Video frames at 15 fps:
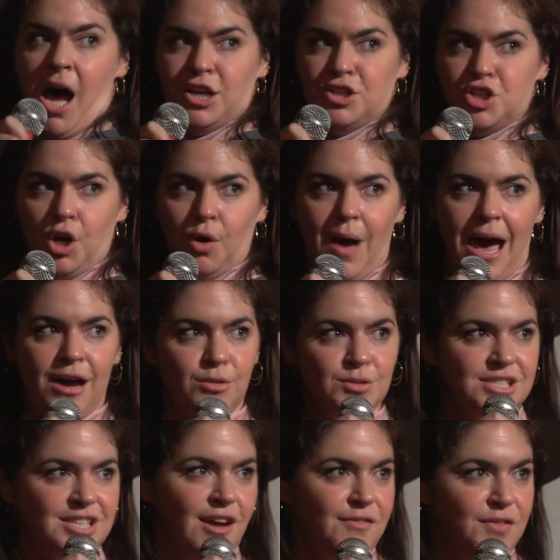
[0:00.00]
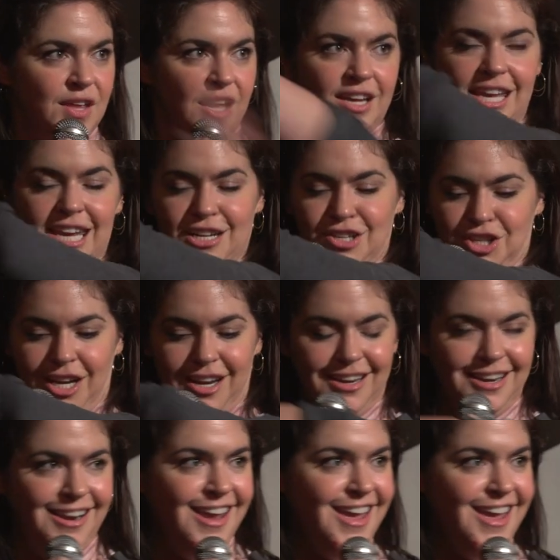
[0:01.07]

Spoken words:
poncho out of the kitchen.